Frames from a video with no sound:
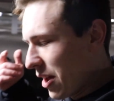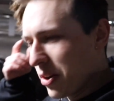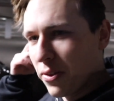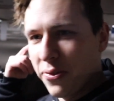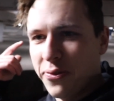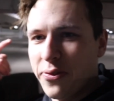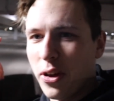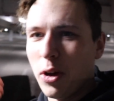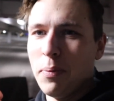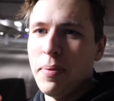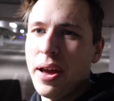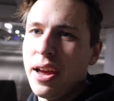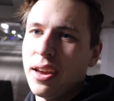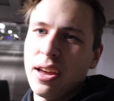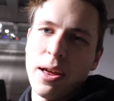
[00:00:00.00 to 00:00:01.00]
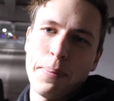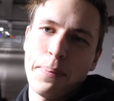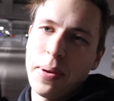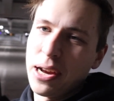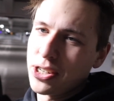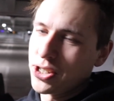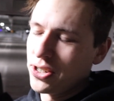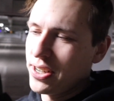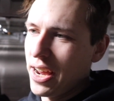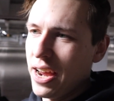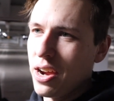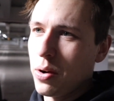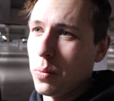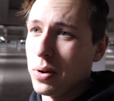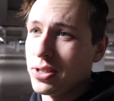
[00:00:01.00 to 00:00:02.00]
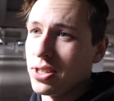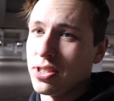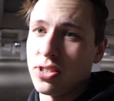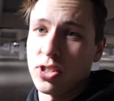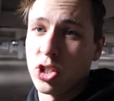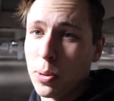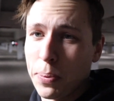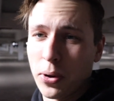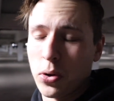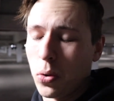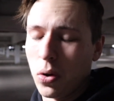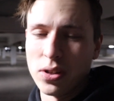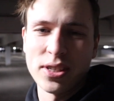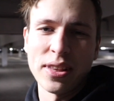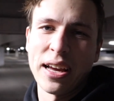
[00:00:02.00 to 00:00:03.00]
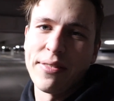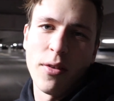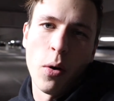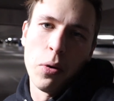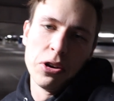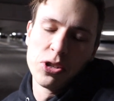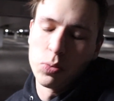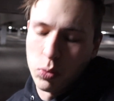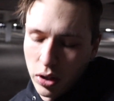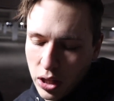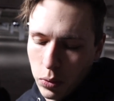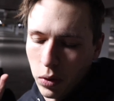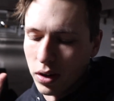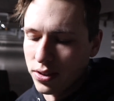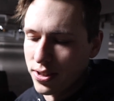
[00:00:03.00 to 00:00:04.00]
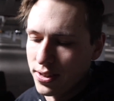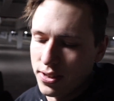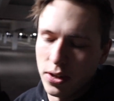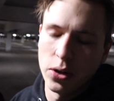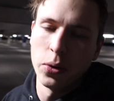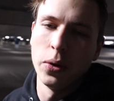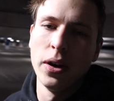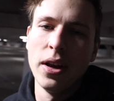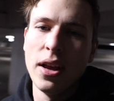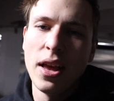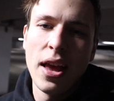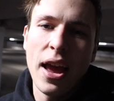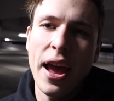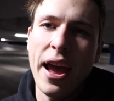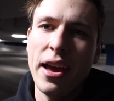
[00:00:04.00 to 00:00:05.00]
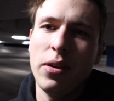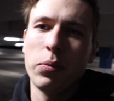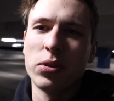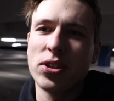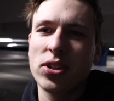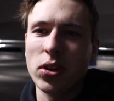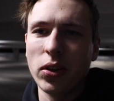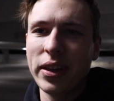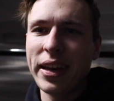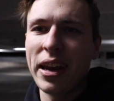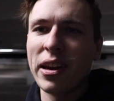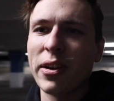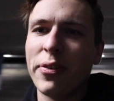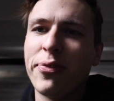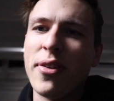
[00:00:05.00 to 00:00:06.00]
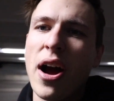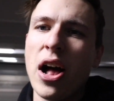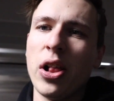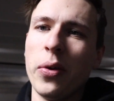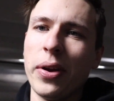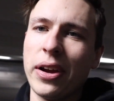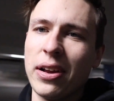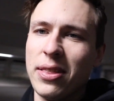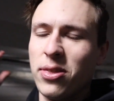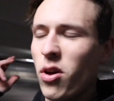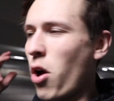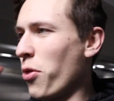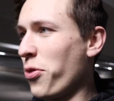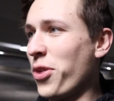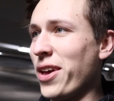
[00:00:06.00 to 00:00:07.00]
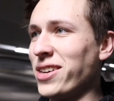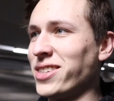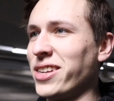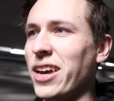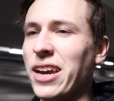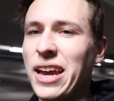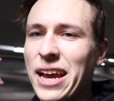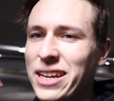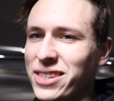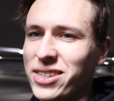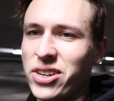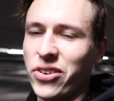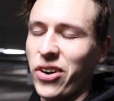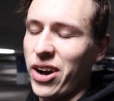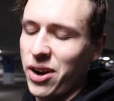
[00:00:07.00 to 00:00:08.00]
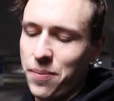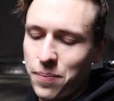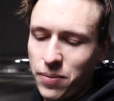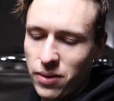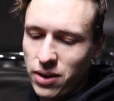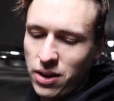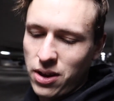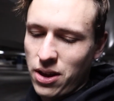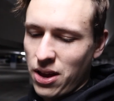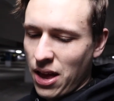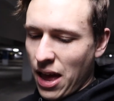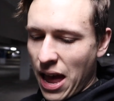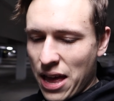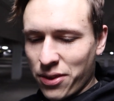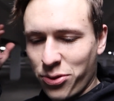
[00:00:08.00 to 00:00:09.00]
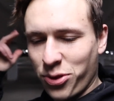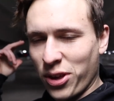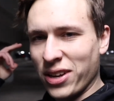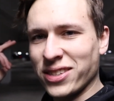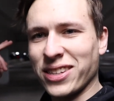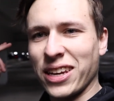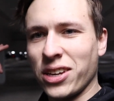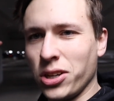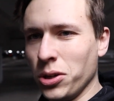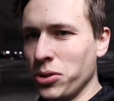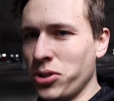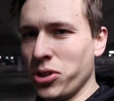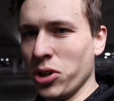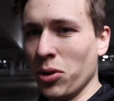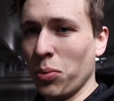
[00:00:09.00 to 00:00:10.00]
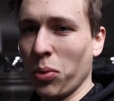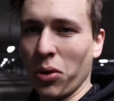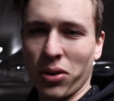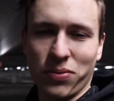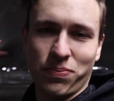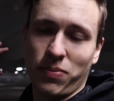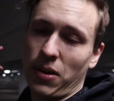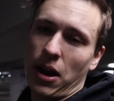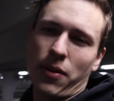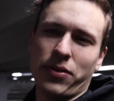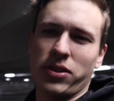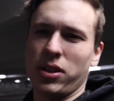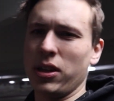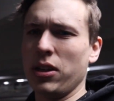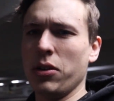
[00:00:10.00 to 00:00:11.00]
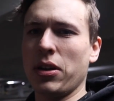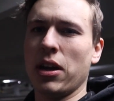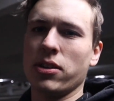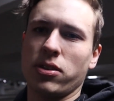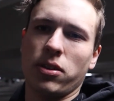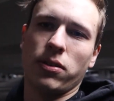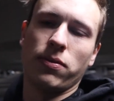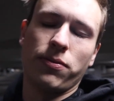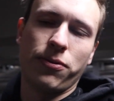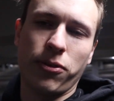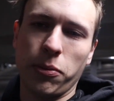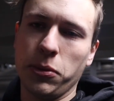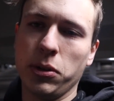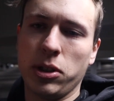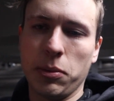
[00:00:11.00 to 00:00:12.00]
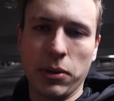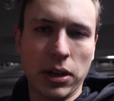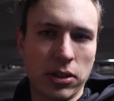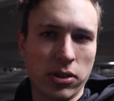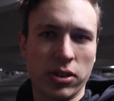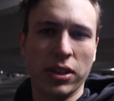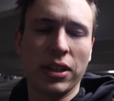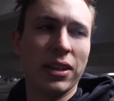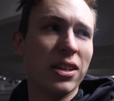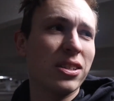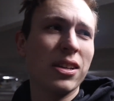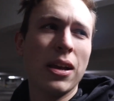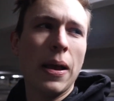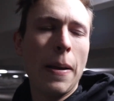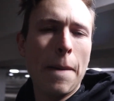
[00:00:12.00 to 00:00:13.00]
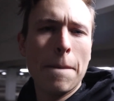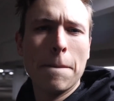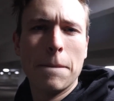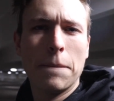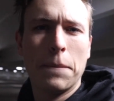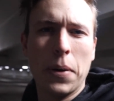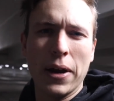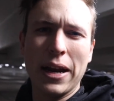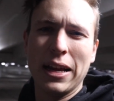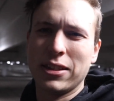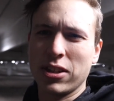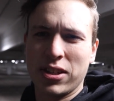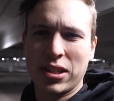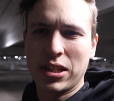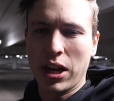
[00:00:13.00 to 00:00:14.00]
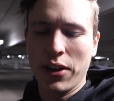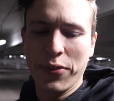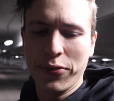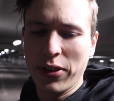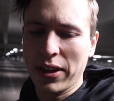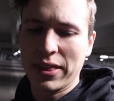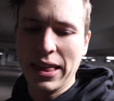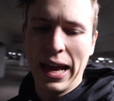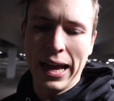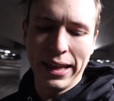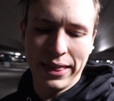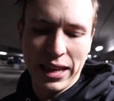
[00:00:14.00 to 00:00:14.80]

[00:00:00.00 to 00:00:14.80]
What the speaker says: to film make and picture take, which is super cool. It's something I've always really wanted to do. And we're slowly getting a following on things like Instagram and things like YouTube, where obviously you guys are from YouTube, you guys are seeing this. But it's just stuff like that